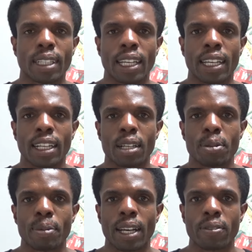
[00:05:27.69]
and I'll
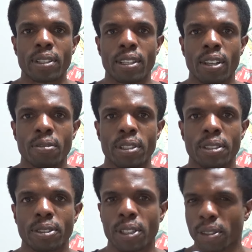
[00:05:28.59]
be back with the on
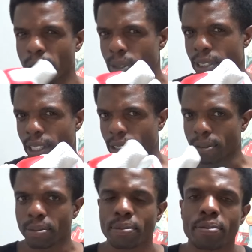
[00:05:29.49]
foot. So give me a second.
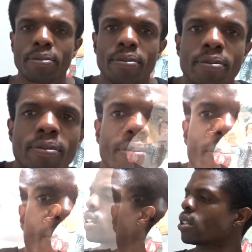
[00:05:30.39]

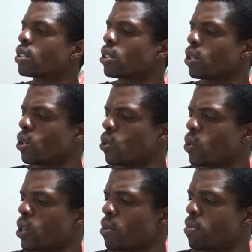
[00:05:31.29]
So
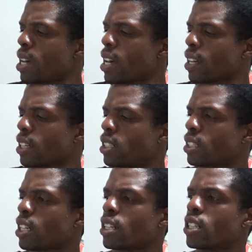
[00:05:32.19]
we're back.
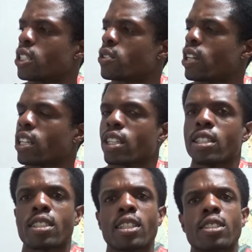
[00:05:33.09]
Just got done trying
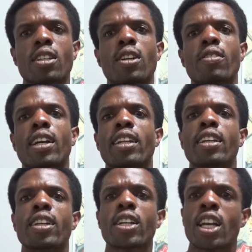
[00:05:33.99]
these things on right
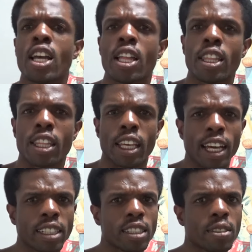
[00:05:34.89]
here. They
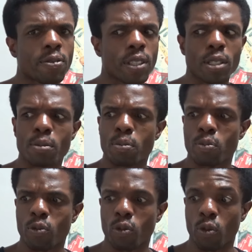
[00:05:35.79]
actually feel
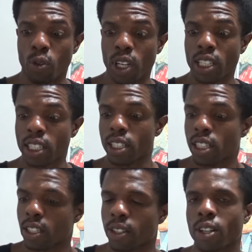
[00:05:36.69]
really
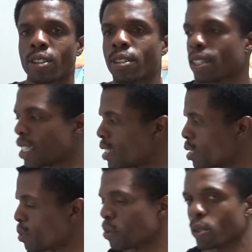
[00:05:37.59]
good. Oh, actually,
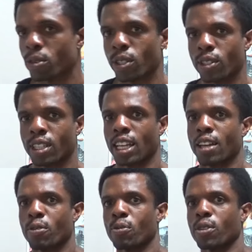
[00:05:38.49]
let me move so I
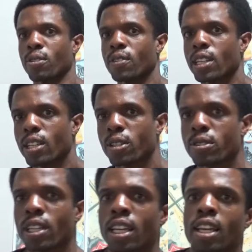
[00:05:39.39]
have room for the videos.